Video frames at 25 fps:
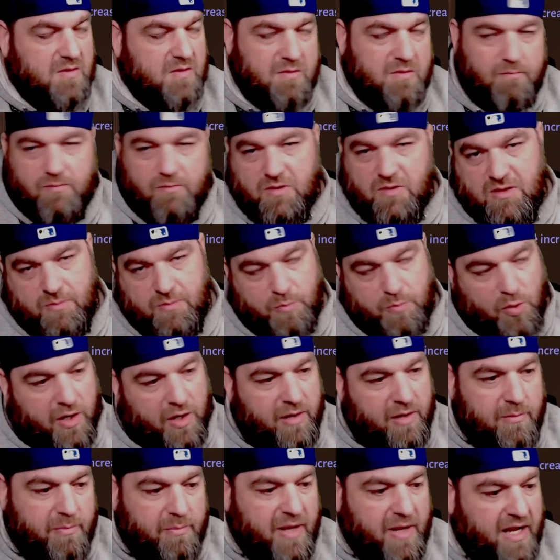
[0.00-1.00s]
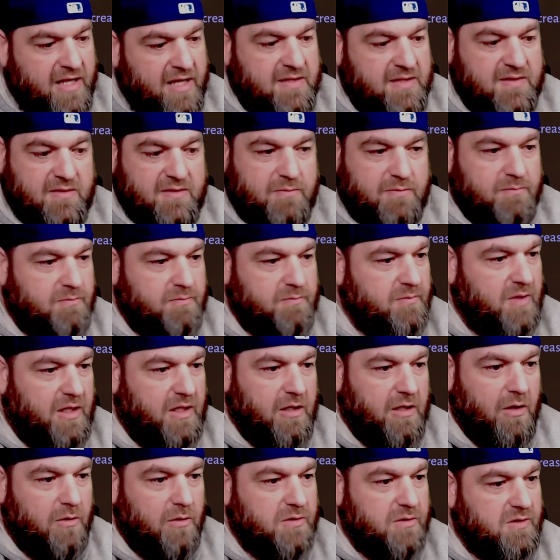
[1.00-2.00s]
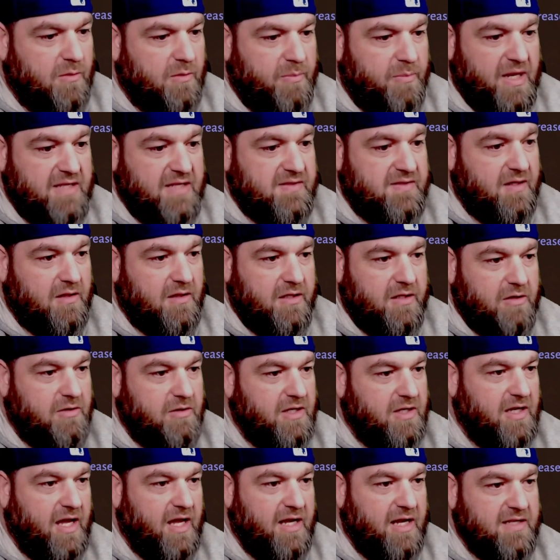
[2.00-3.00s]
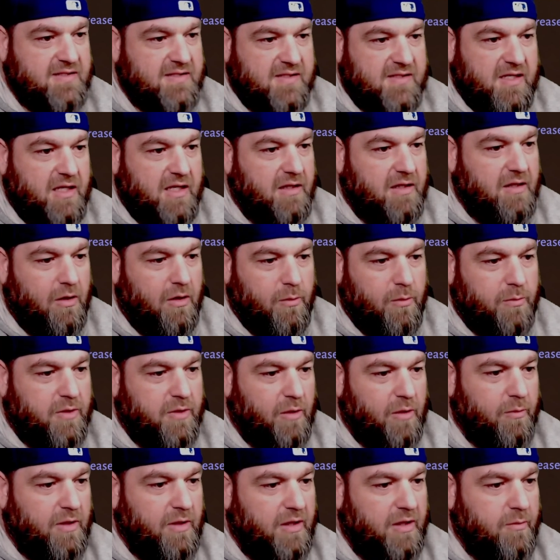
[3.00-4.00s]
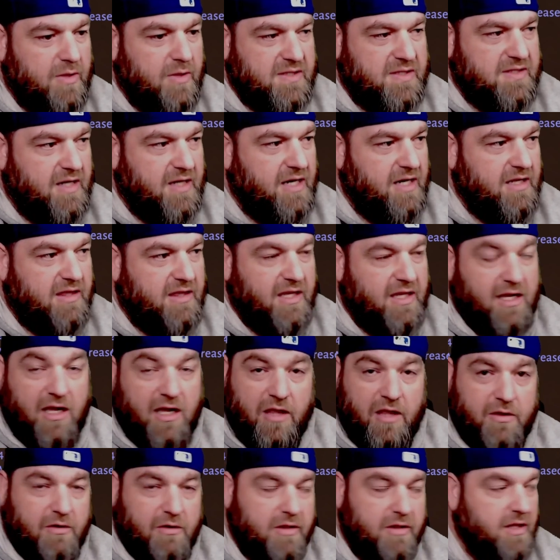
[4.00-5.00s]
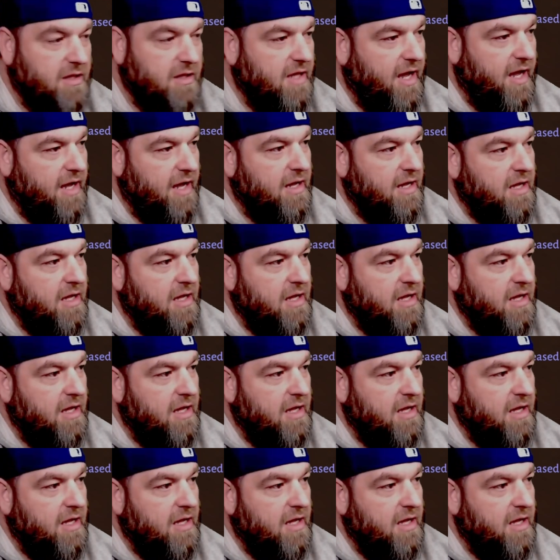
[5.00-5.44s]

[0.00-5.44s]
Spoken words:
sprint pants, so basically you can kind of see there really wasn't anything other than that.